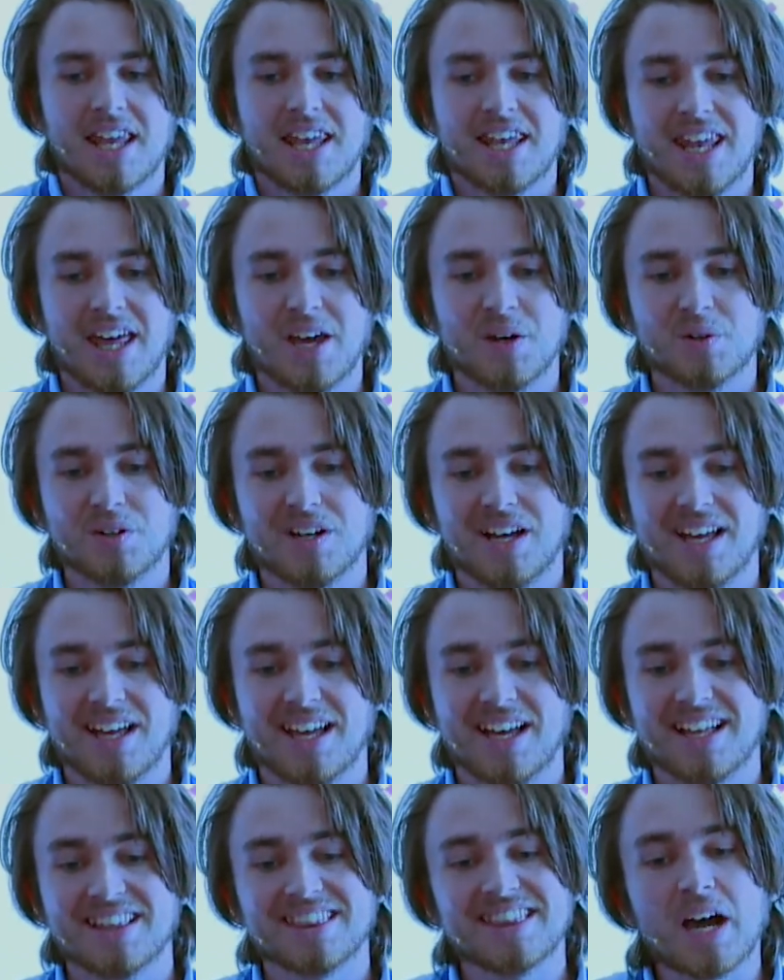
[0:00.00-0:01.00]
Now,
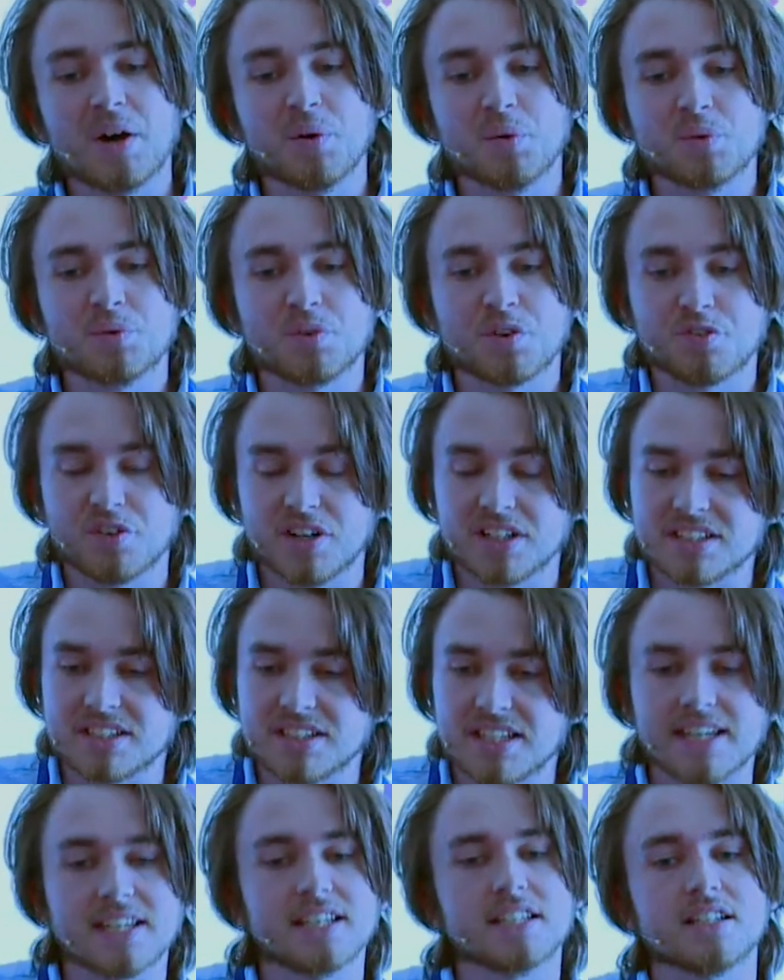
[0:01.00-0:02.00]
that would refer to
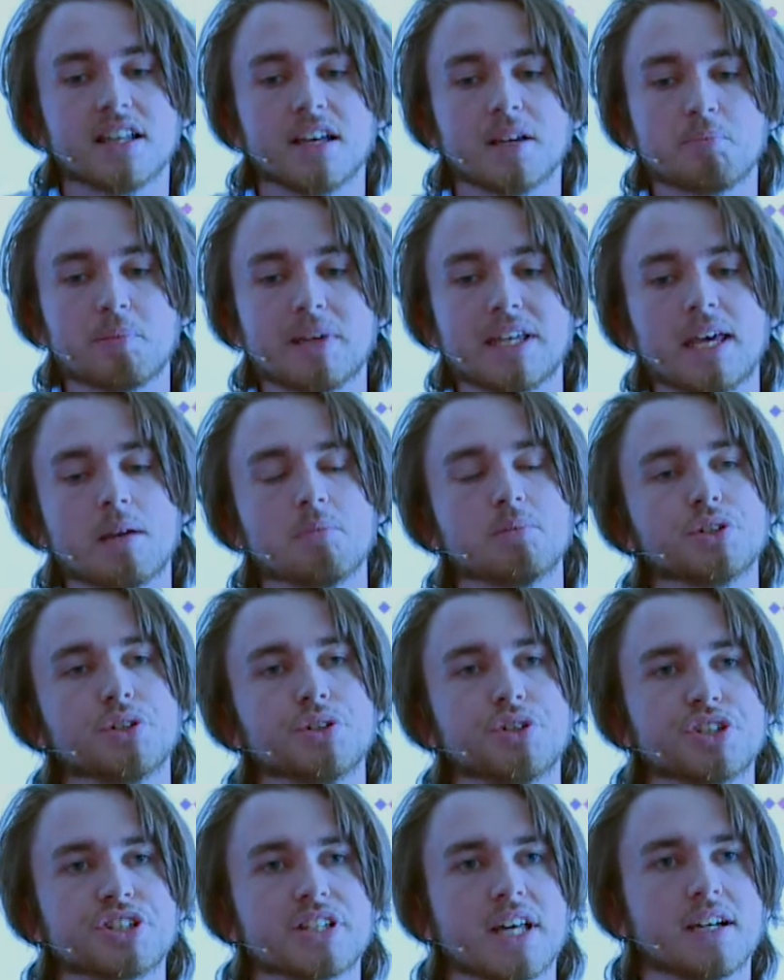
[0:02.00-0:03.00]
things like being able to
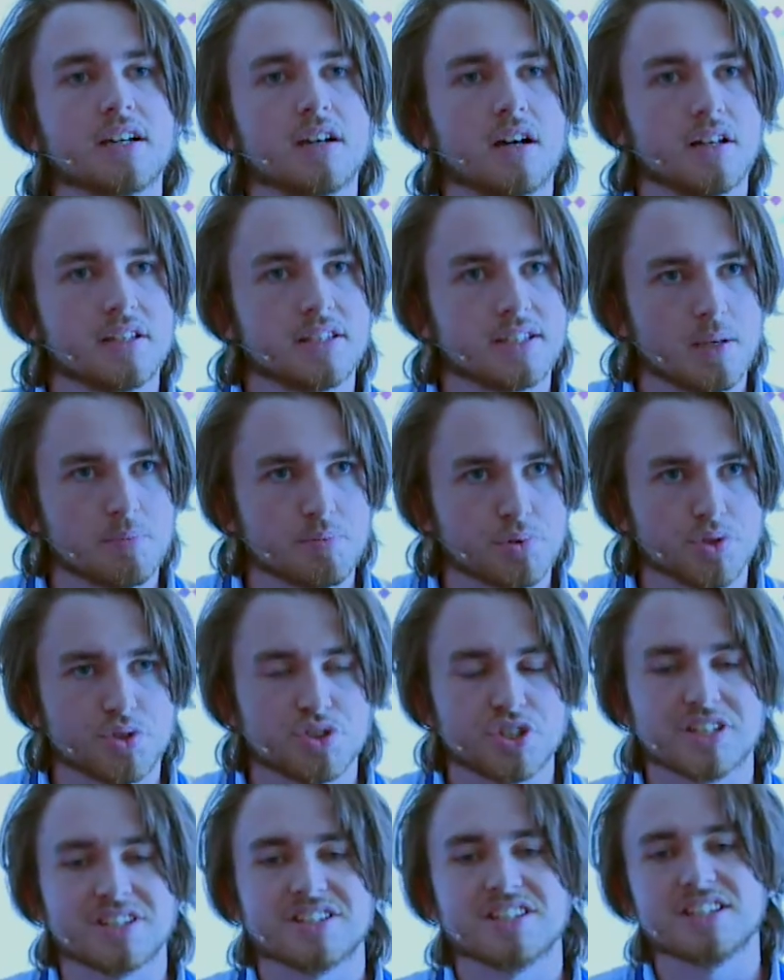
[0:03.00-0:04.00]
understand concepts
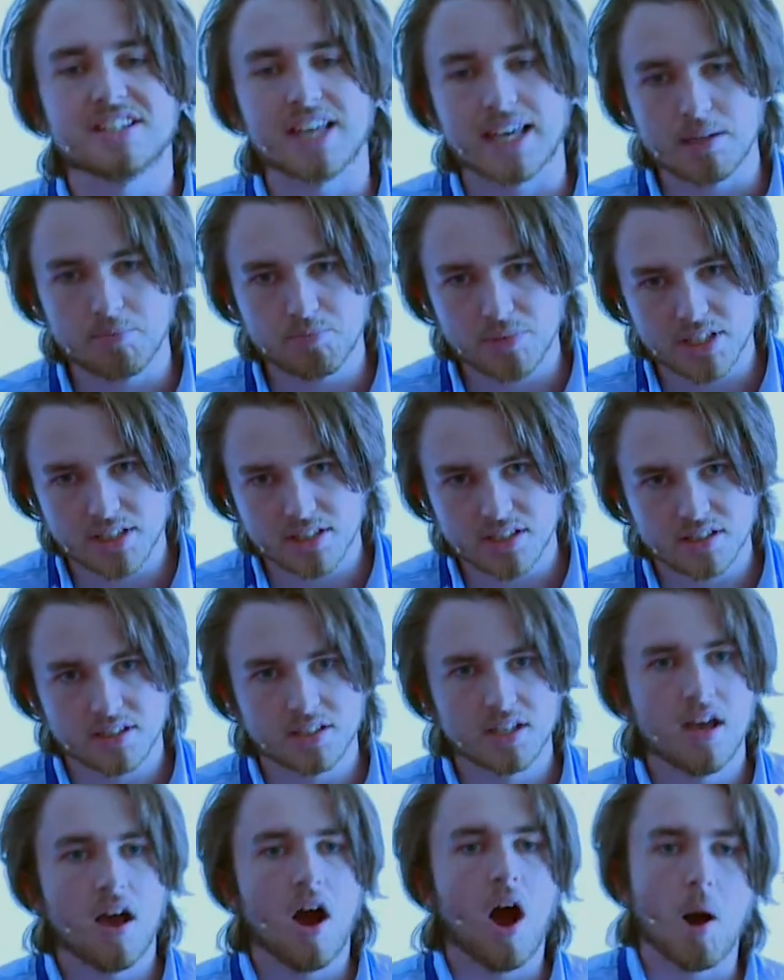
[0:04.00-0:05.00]
such as sameness,
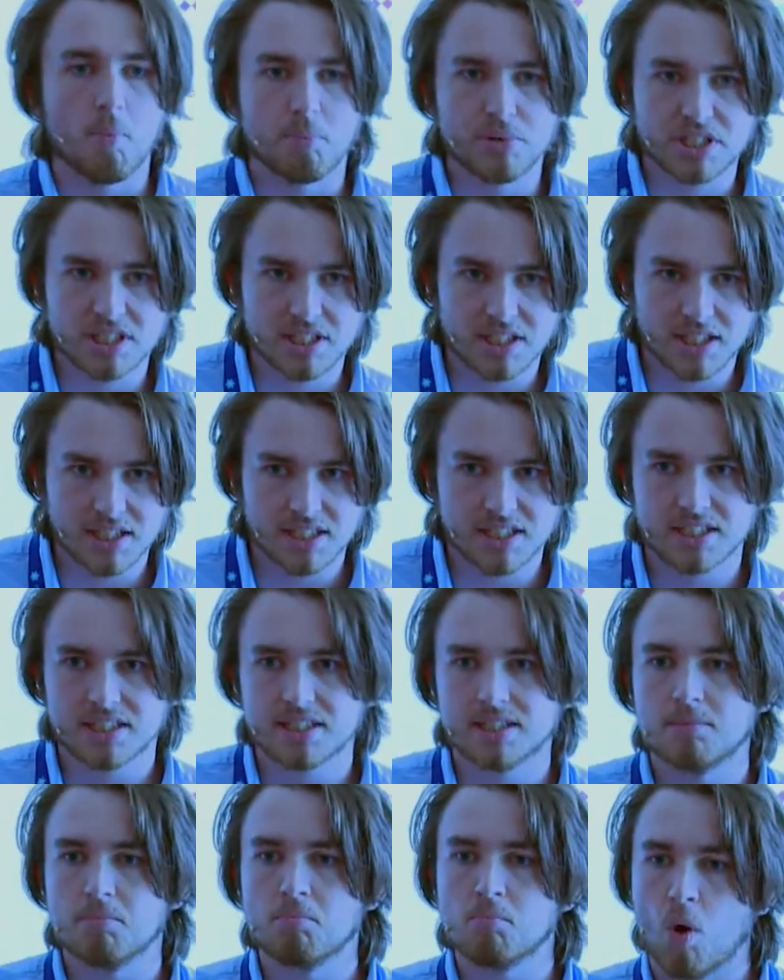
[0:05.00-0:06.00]

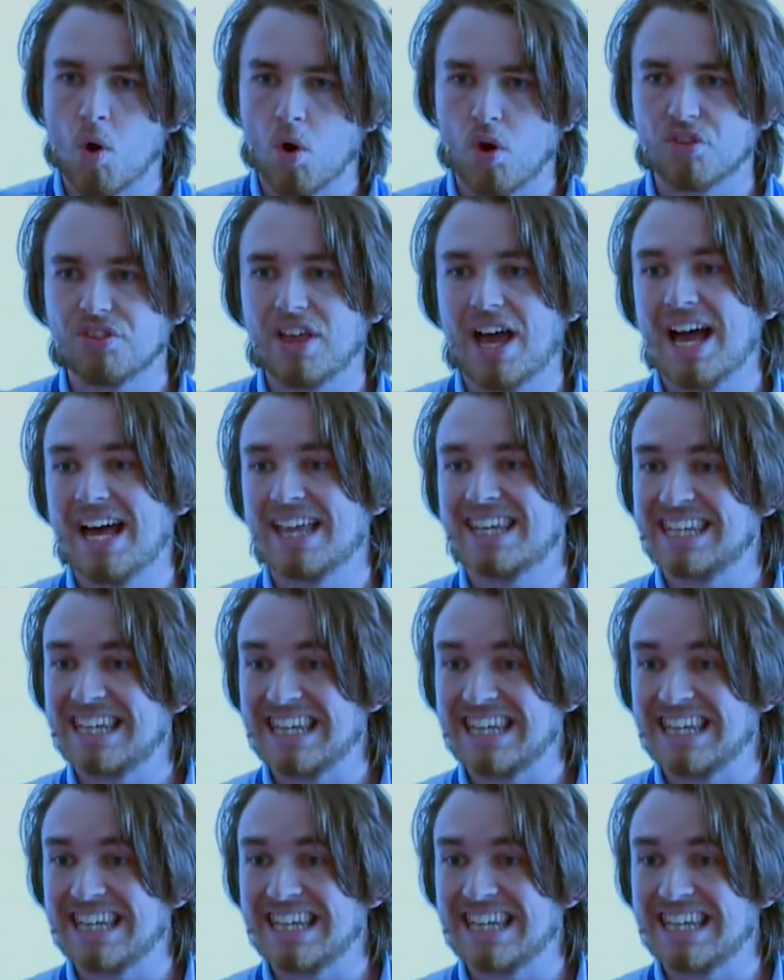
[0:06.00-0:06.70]
oppositeness, more than,